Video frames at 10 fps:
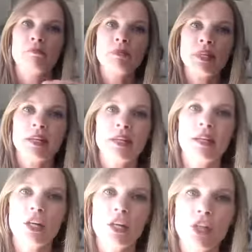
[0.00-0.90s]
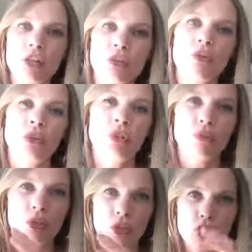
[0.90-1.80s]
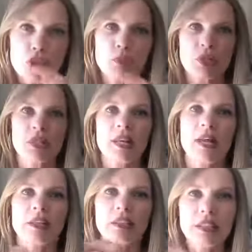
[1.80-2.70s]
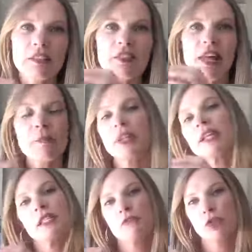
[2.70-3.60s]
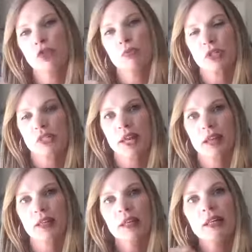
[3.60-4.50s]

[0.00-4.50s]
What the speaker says: be the new you, the 2%. Live in that place of 2%.